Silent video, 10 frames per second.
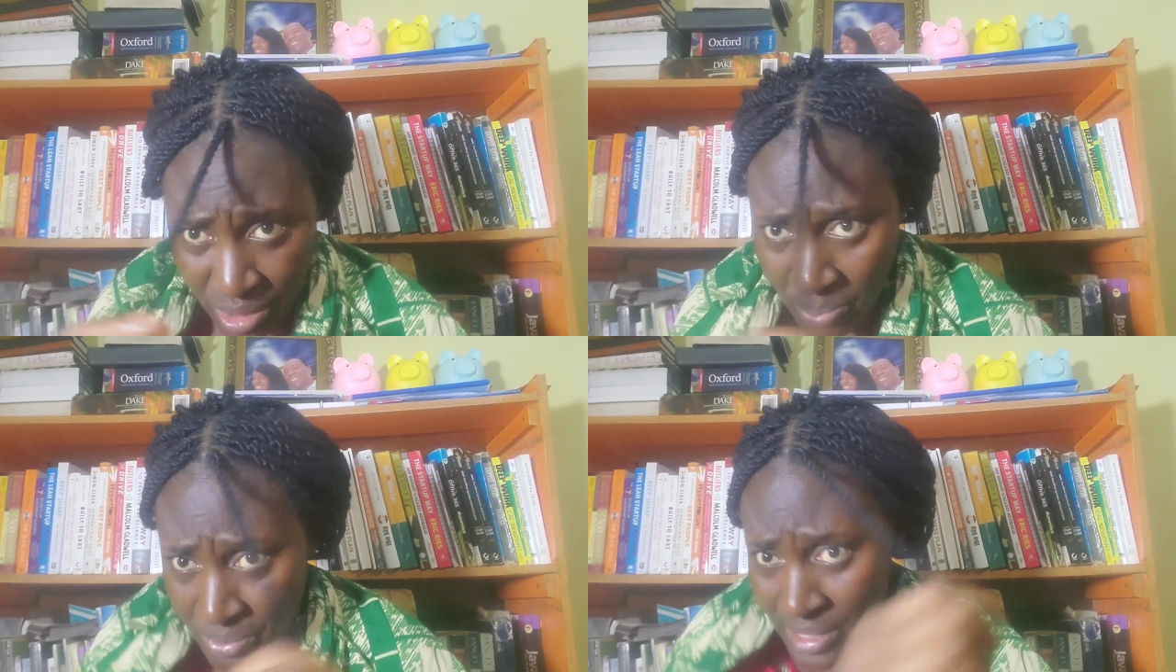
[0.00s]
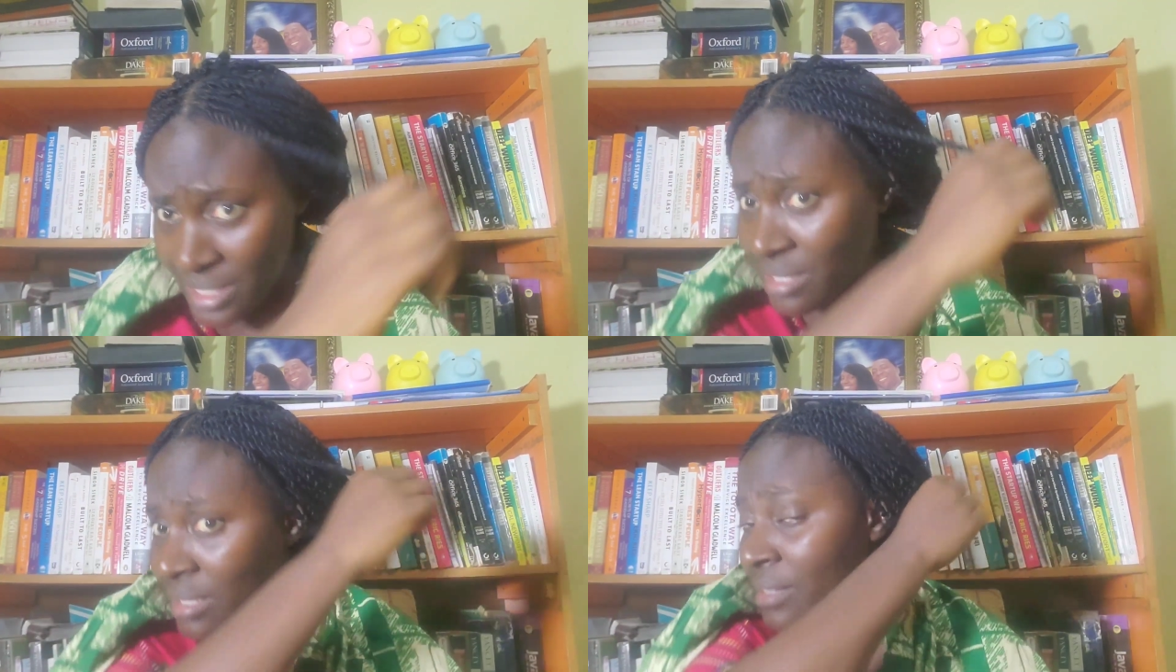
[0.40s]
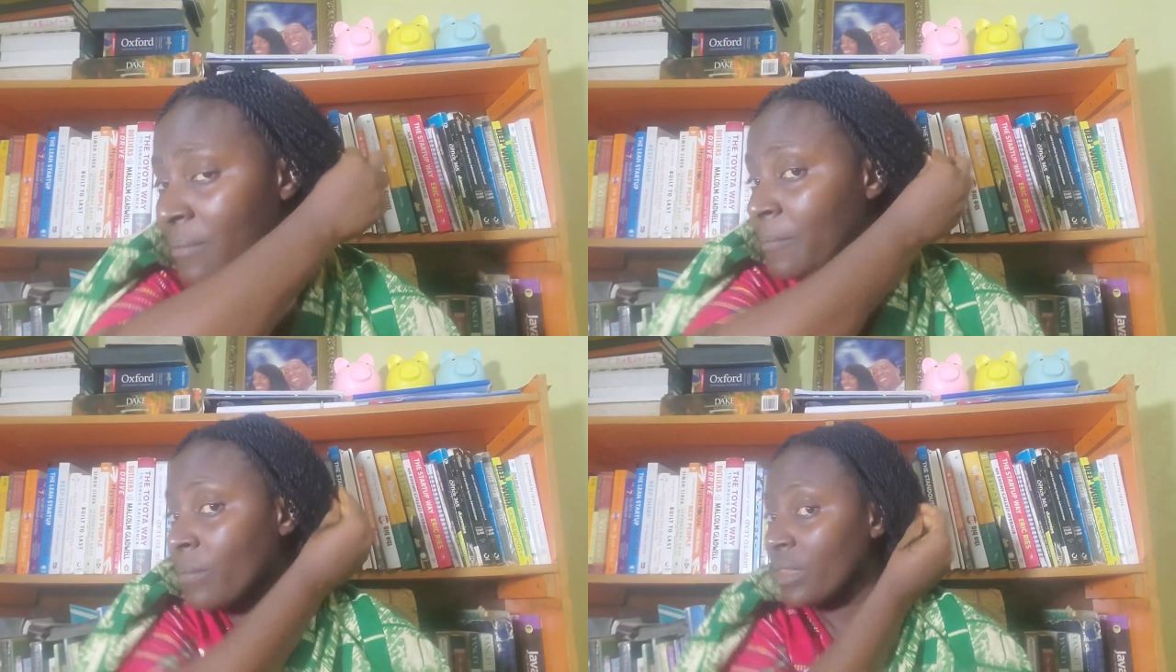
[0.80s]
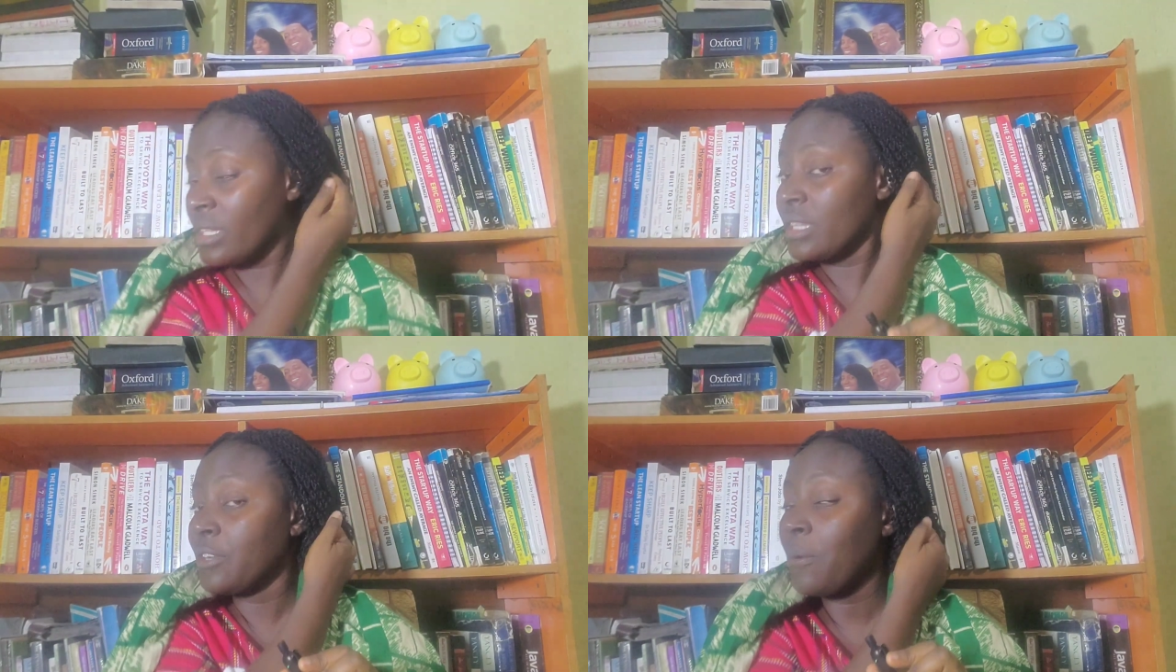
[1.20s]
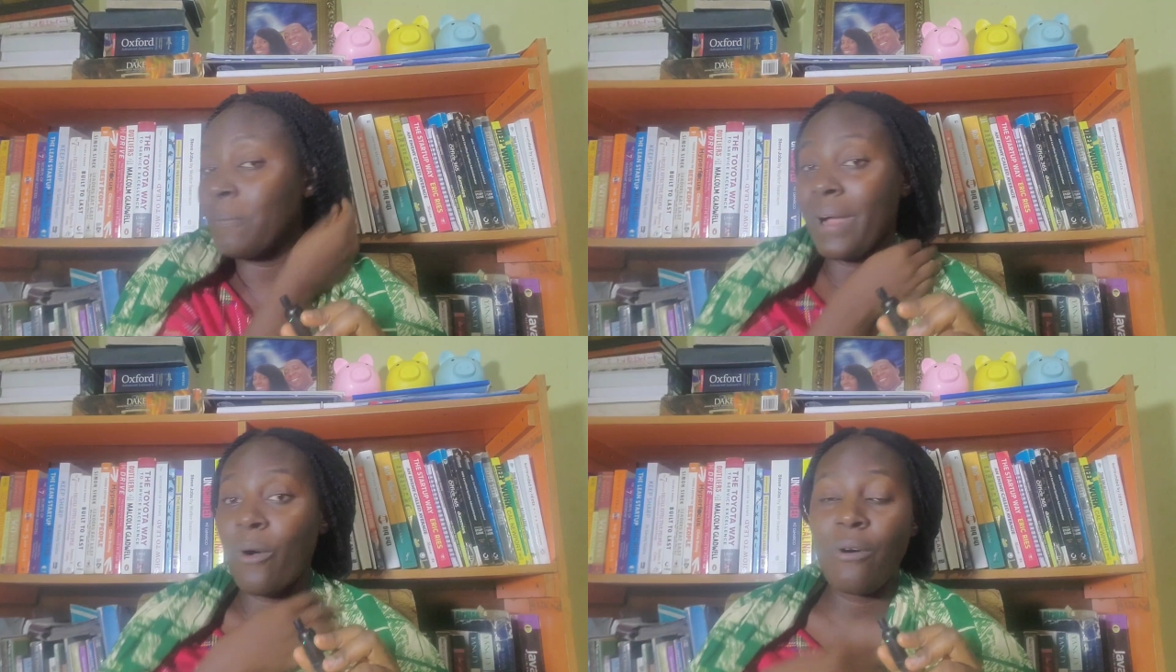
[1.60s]
up with the
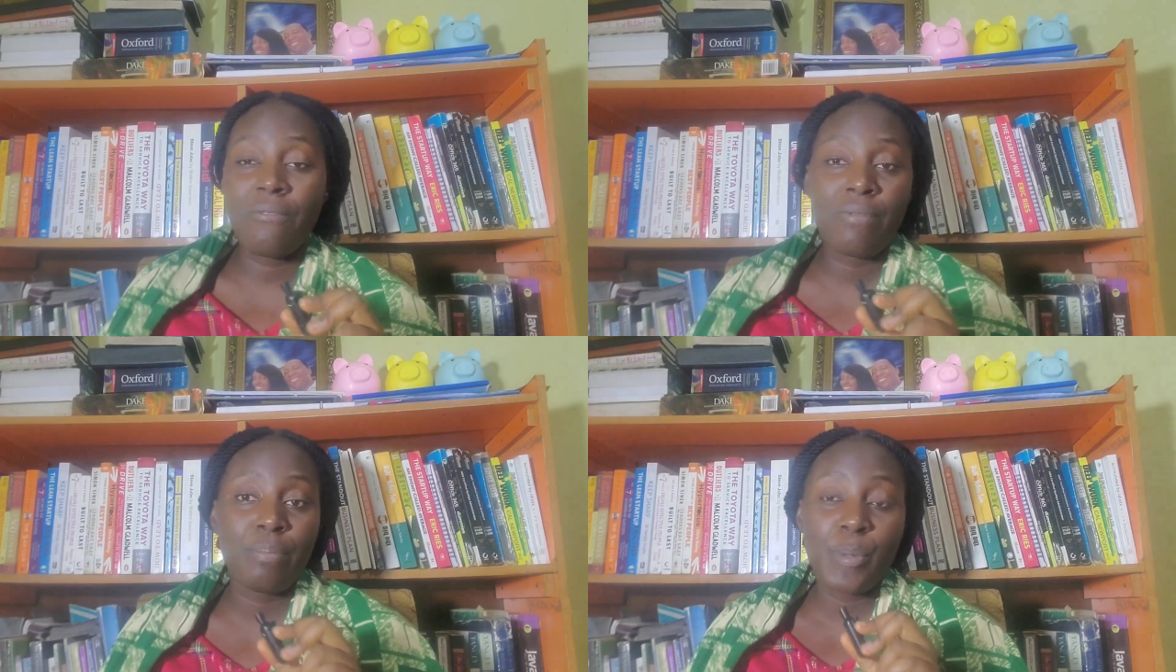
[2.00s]
number of